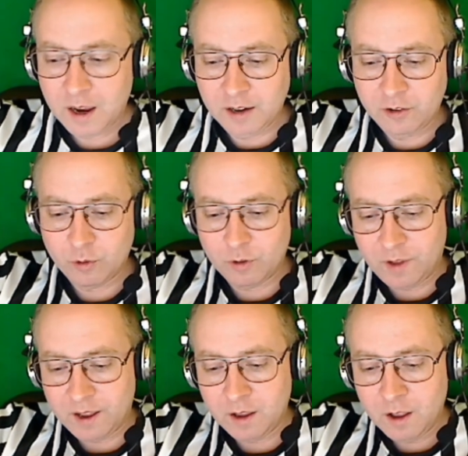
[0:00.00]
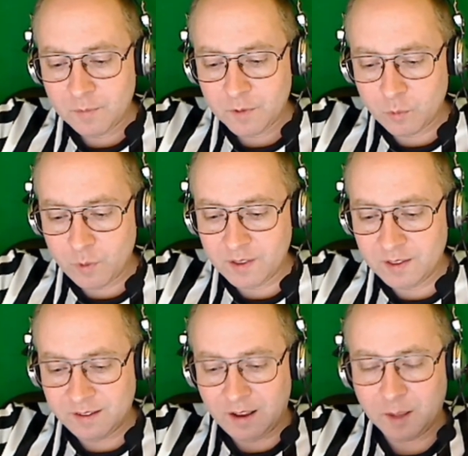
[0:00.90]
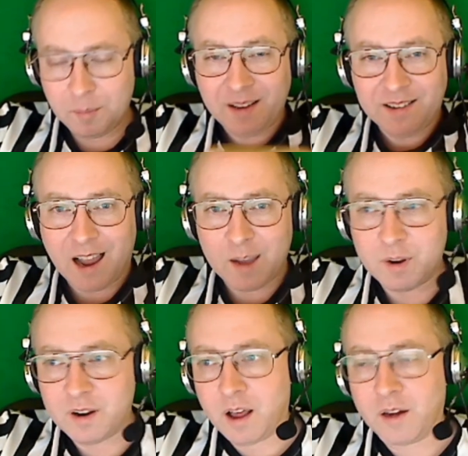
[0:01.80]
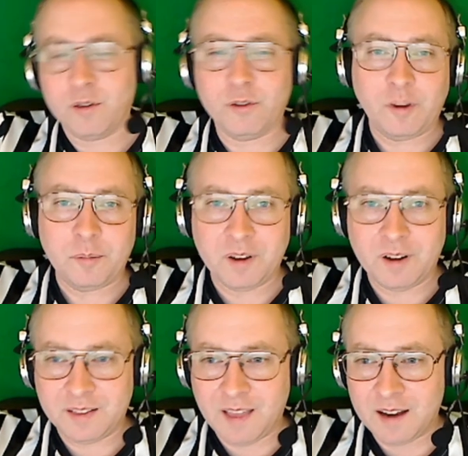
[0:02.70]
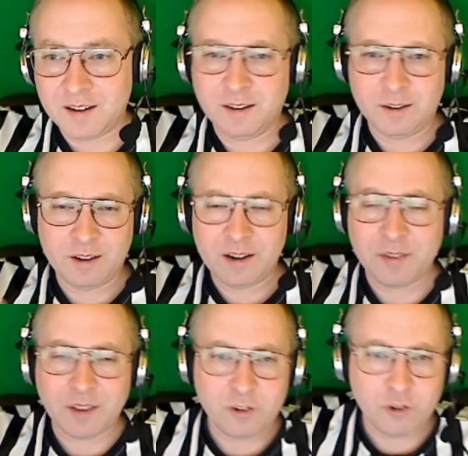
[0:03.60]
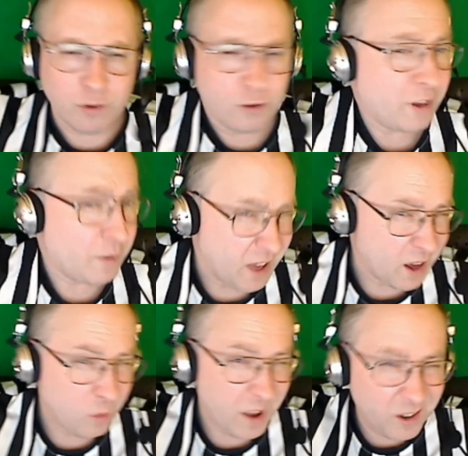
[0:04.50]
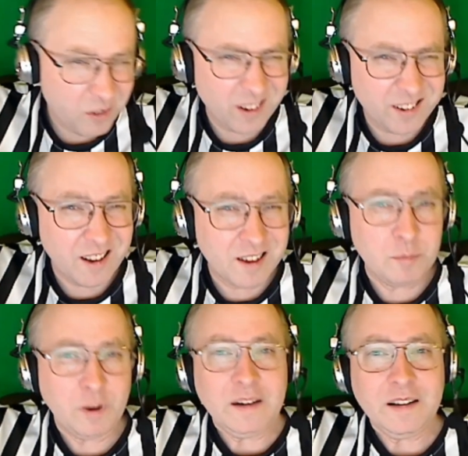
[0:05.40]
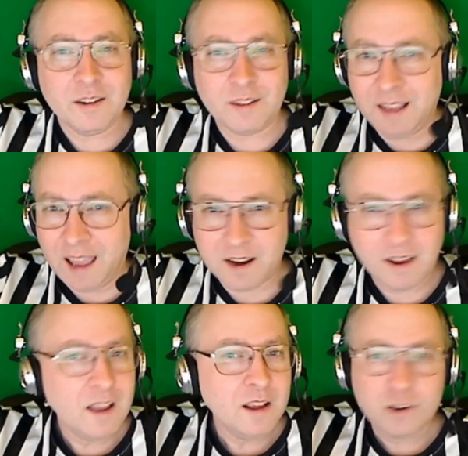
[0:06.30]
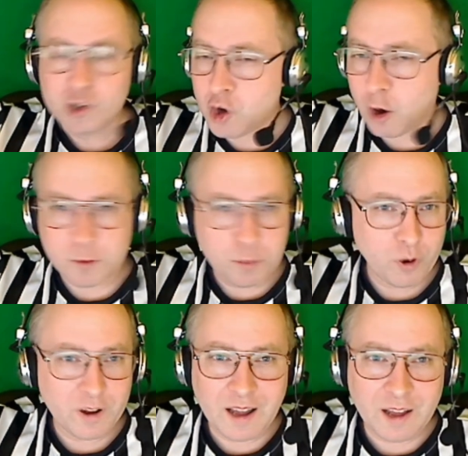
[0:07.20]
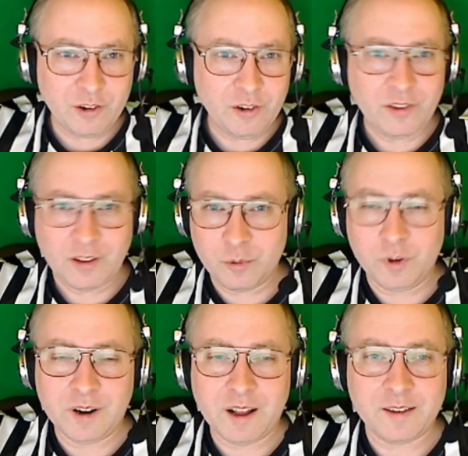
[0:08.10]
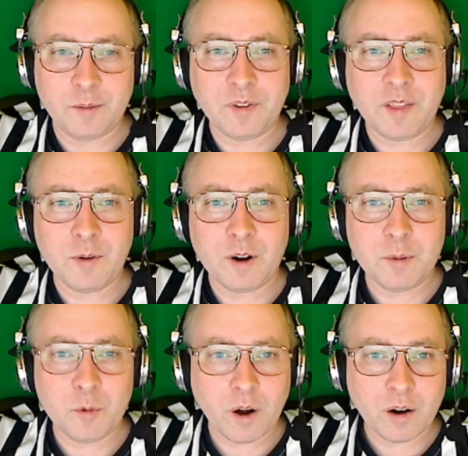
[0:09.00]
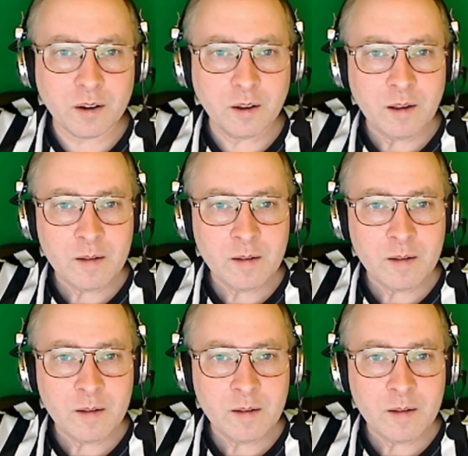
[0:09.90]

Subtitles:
any sort of like ring that's got like a big diamond on it or something like that, not that juniors have a lot of wedding rings on, but, again, sharp pointed edges, that's really not something they want to be wearing.